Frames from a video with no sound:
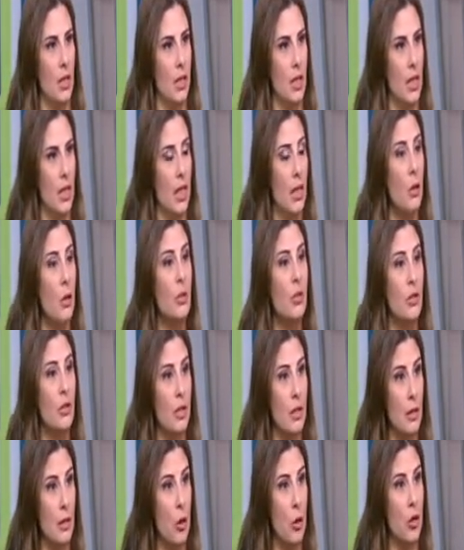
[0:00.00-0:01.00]

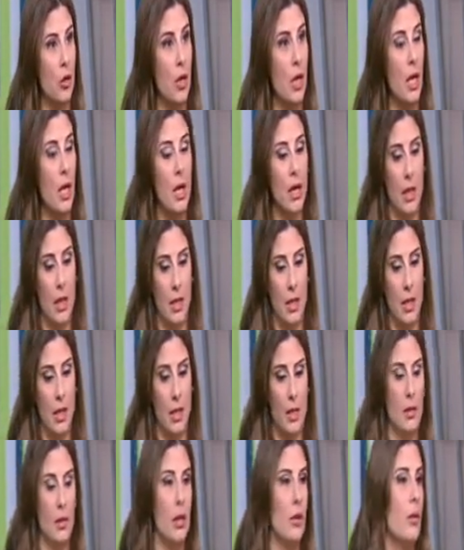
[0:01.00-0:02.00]
kilometers long
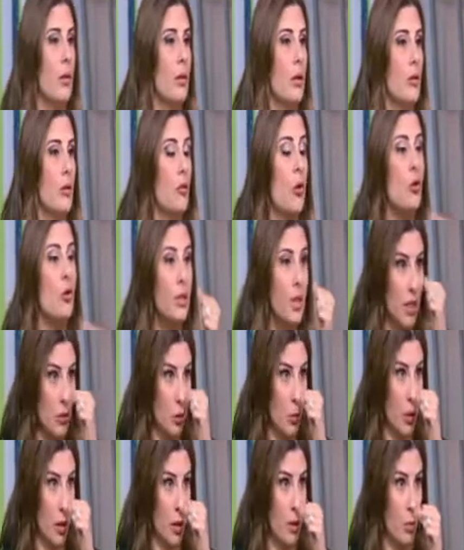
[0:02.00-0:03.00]
road
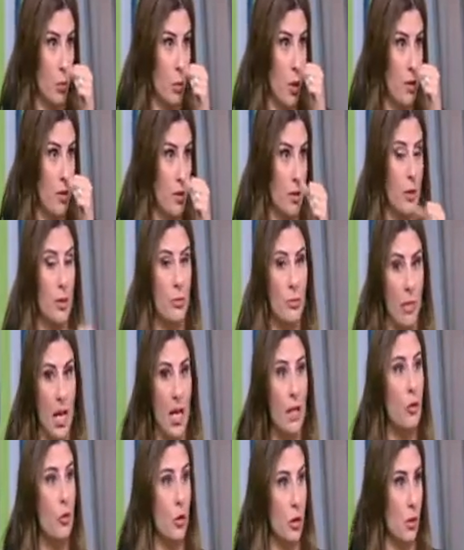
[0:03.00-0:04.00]
network, whether
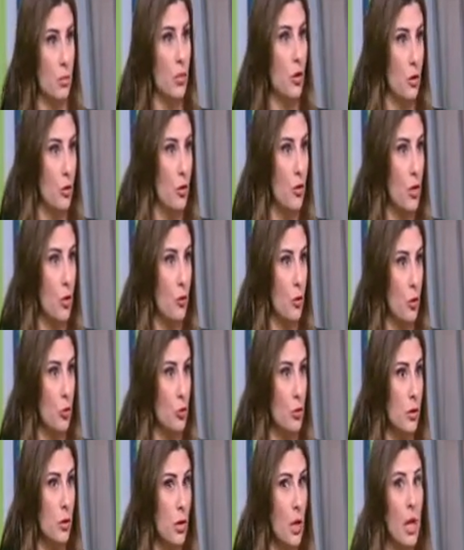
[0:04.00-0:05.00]
main or subsidiary
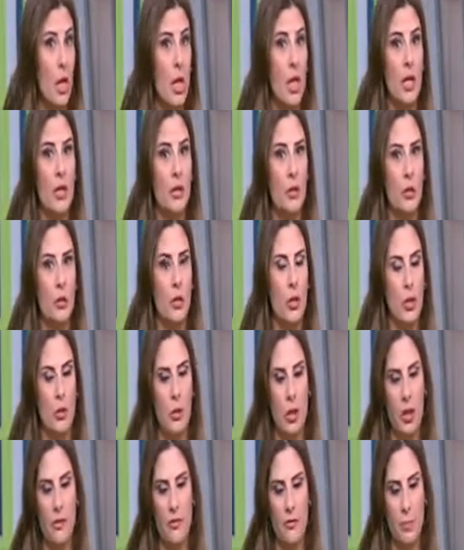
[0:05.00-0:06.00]
roads. So you
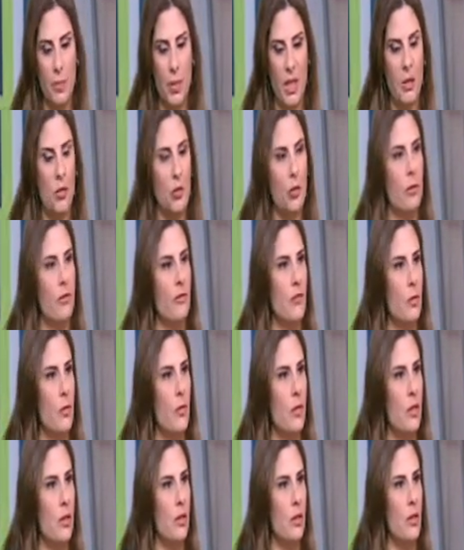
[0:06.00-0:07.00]
can picture
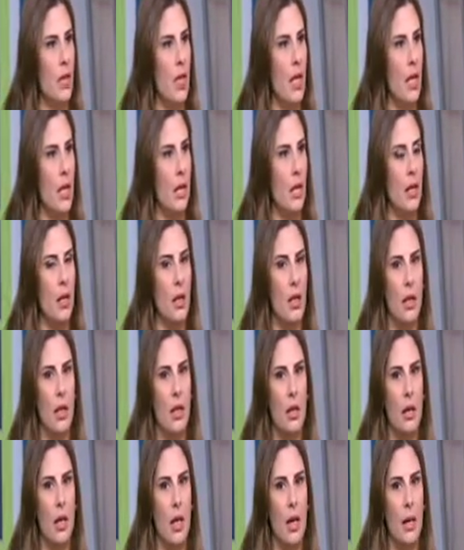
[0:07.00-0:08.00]
from this
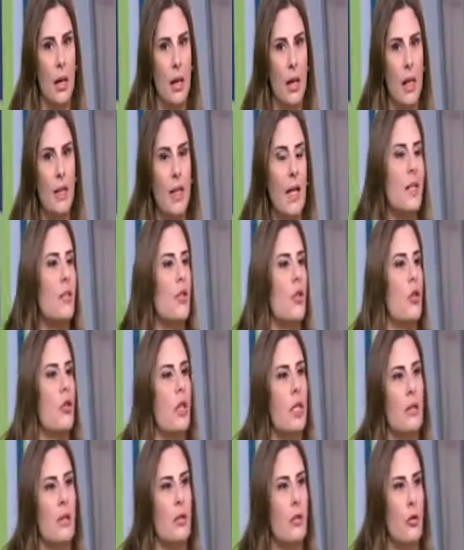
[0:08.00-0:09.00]
an
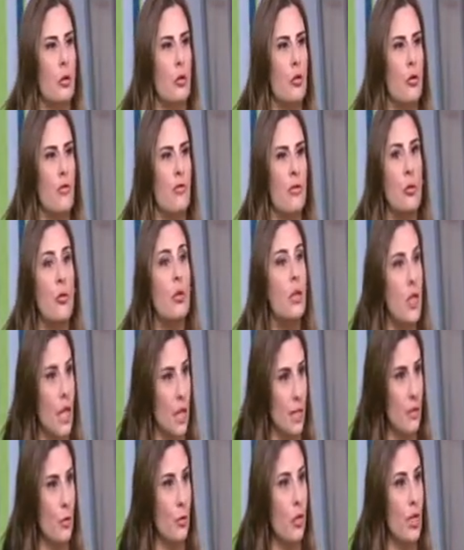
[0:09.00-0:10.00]
integrated solution for,
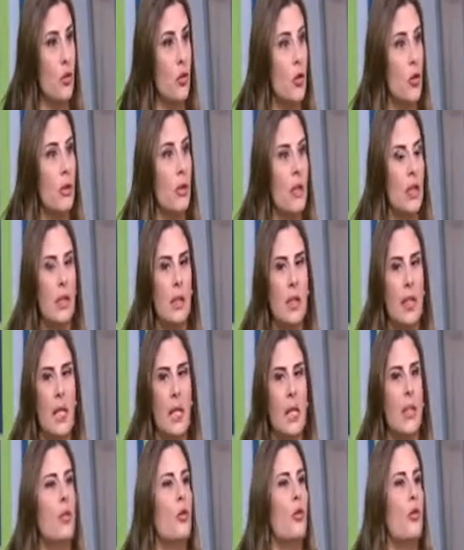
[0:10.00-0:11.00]
as you mentioned, it's
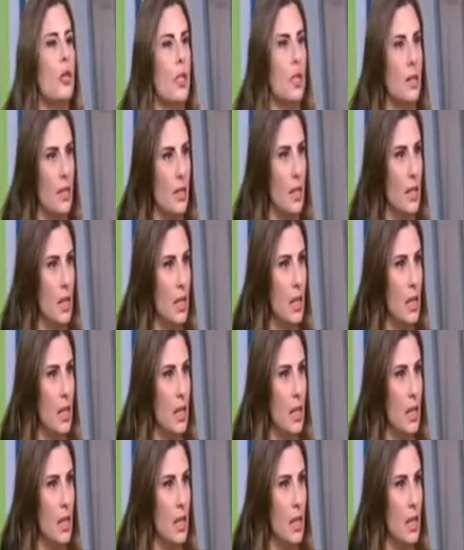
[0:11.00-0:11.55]
like a new city.